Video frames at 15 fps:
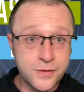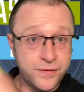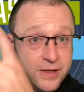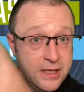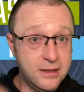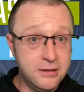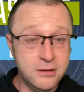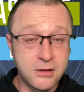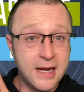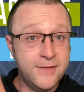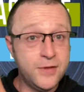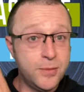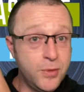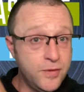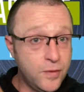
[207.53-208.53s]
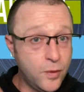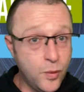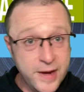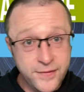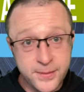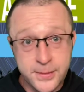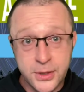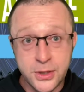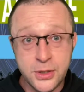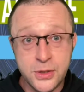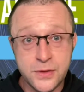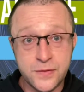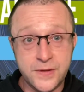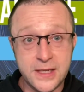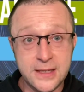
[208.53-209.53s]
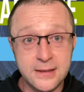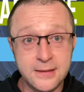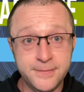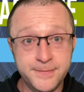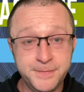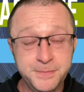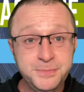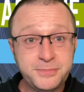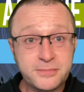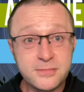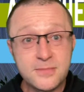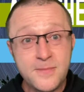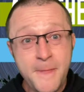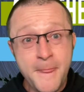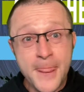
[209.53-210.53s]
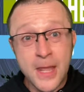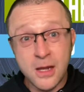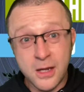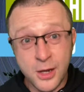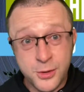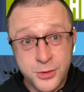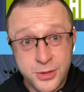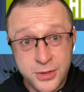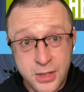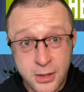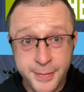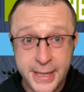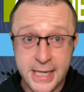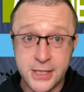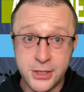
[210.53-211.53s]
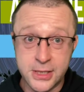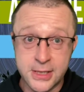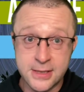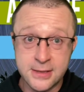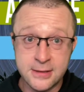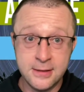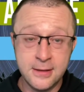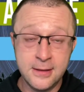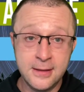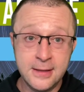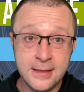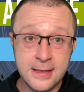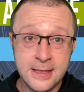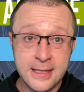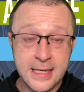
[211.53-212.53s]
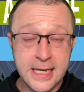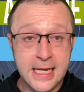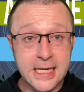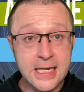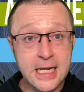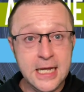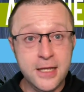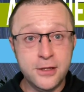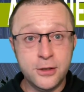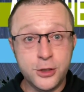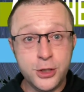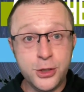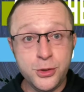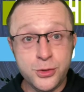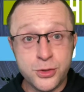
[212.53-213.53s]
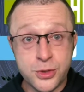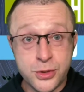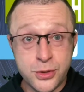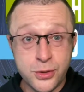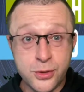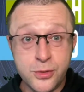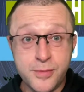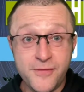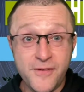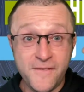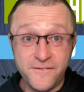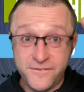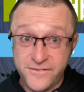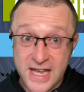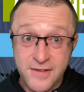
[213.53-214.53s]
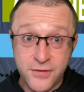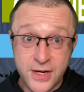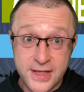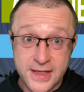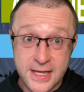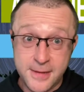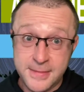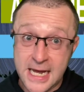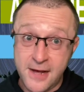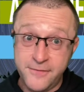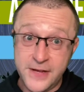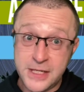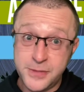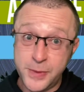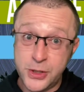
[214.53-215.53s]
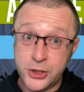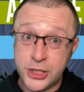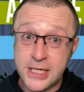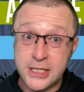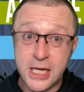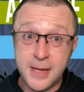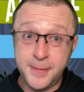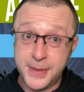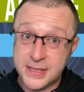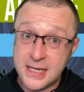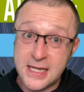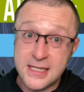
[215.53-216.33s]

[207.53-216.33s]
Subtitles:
Go to their pages and either choose to favorite them now. Facebook's changed up. It's not see first, it's favorite them. So you may have to choose to favorite them